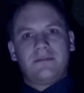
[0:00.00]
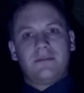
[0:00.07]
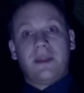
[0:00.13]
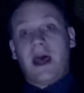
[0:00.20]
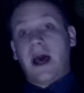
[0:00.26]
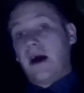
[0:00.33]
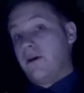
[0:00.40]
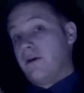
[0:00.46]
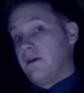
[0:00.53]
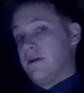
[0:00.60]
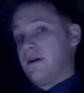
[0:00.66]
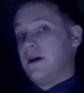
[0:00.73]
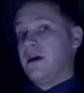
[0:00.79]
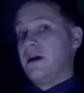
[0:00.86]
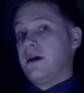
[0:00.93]
Now,
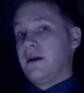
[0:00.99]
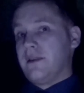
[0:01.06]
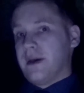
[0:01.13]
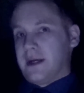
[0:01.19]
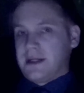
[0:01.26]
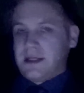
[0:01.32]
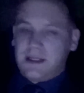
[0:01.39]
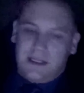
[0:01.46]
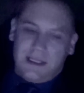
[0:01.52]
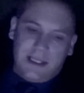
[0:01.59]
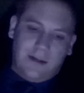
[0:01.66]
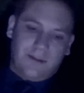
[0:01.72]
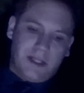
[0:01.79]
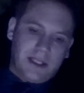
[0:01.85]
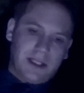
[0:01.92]
that is a
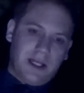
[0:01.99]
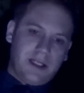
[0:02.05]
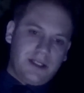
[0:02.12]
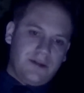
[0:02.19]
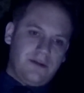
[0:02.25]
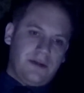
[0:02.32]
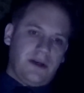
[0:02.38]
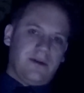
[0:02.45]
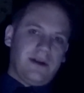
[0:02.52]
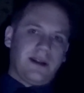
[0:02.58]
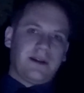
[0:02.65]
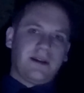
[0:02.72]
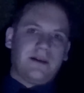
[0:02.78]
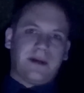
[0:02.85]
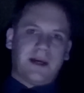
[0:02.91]
subject I do know a
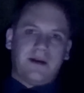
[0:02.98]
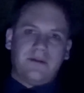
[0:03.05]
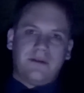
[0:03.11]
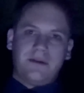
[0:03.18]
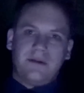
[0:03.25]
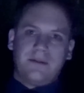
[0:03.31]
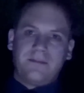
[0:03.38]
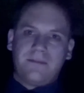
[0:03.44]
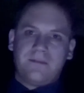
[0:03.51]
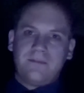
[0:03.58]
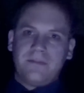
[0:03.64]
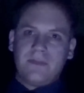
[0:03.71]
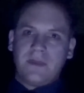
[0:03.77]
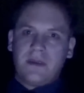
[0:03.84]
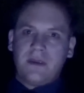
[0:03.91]
little about.
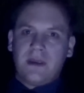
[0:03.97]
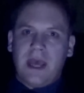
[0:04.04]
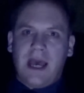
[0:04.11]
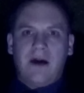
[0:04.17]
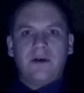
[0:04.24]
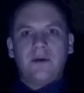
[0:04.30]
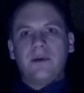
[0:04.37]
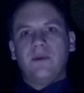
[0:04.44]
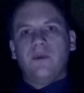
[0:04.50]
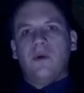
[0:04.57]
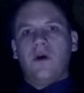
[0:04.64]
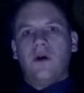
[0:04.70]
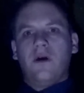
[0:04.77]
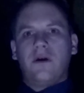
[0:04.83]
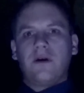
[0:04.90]
How do we
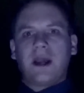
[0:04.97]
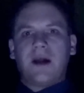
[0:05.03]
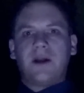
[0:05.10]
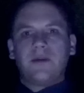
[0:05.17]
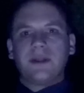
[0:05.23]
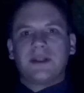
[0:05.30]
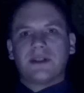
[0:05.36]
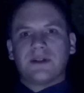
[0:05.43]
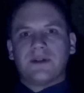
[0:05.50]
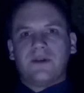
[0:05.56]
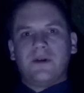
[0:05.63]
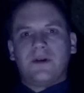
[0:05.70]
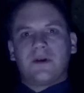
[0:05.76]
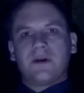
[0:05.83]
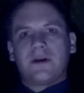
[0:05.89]
walk? How do we
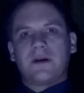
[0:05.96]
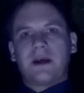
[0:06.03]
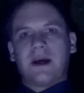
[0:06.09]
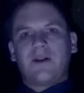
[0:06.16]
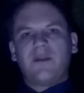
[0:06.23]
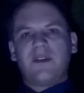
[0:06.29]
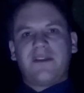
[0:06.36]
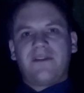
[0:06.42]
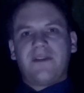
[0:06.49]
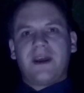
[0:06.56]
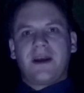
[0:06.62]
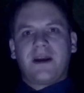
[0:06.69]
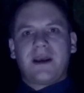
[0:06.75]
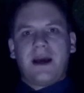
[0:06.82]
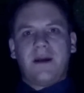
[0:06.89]
talk? How do we
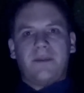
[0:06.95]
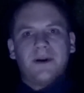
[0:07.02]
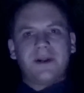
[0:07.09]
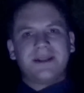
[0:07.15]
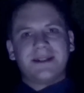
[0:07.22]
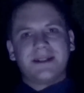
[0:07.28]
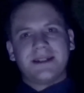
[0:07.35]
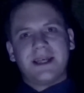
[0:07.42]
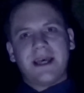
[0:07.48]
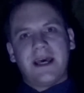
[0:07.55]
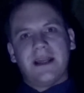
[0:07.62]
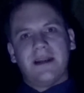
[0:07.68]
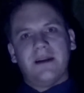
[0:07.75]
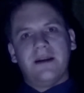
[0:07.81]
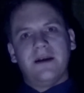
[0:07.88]
think? Our bodies are
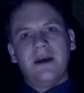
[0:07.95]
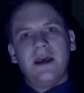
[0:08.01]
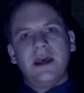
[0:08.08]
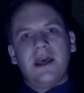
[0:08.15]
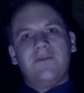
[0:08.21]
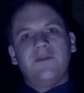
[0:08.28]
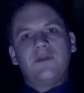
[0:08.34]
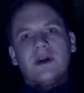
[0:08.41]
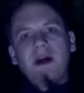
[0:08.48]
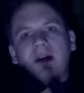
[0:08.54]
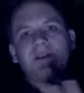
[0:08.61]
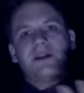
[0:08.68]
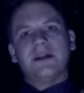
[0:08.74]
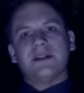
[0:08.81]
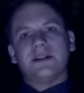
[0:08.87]
dead. If you
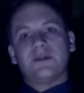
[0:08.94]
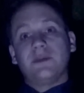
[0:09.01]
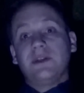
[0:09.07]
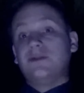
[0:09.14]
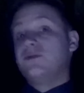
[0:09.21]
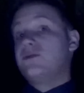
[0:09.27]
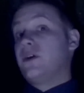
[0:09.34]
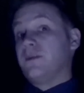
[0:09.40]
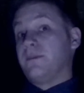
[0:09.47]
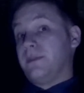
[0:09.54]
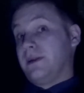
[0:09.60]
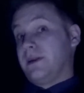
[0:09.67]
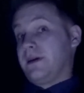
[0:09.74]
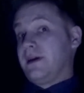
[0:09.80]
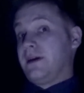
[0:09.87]
cut us, we do not
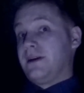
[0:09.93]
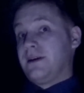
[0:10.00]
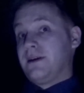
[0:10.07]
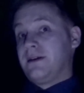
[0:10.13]
bleed.